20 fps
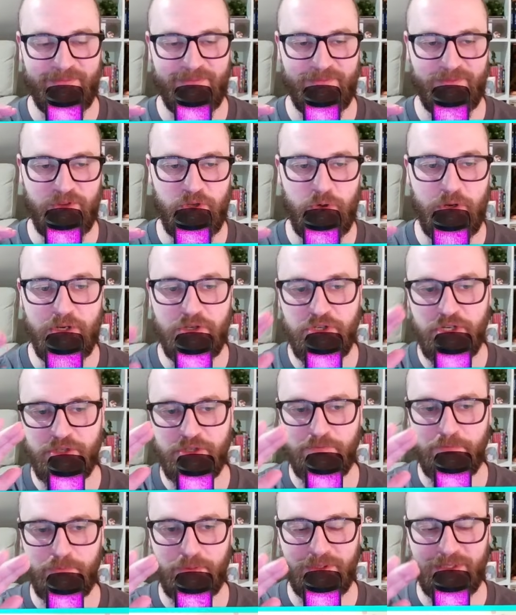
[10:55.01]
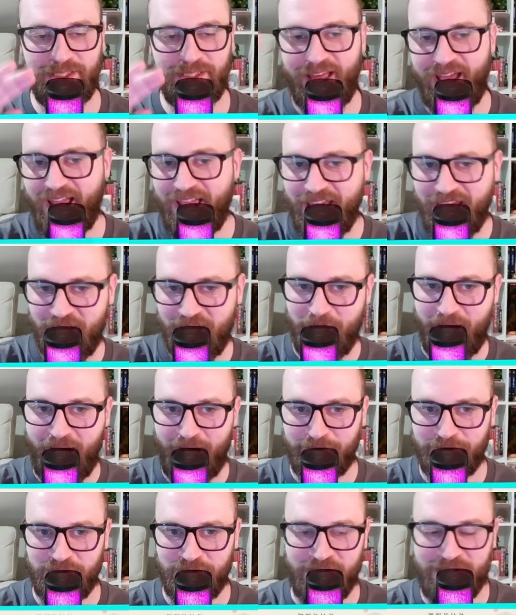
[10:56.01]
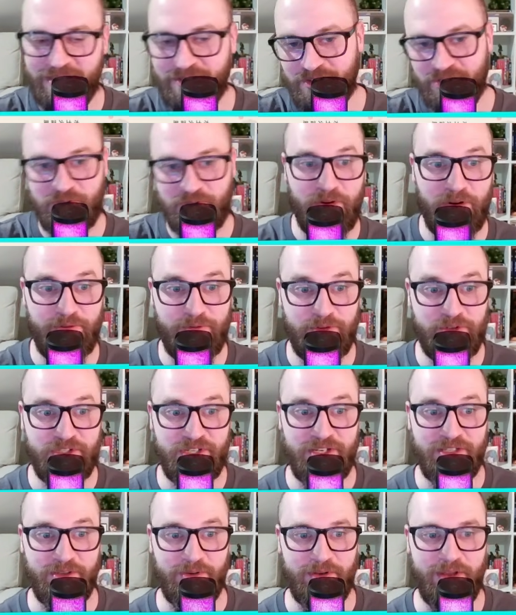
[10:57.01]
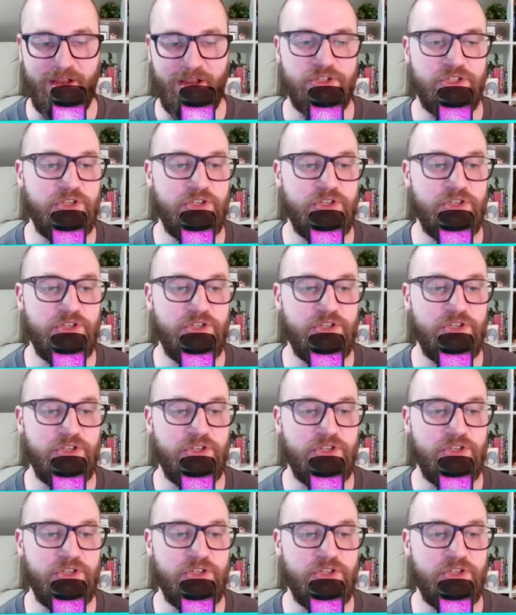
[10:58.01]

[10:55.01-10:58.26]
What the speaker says: you can just play him after into the Sword of Fuxi's location.